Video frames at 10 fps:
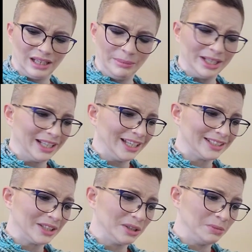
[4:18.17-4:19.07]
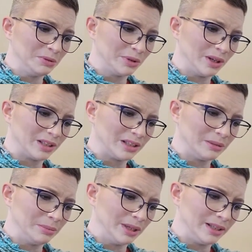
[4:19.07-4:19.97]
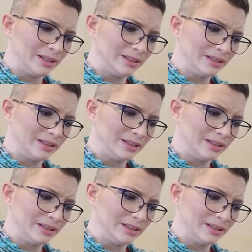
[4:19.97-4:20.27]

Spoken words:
I mean, I guess I could be wrong, but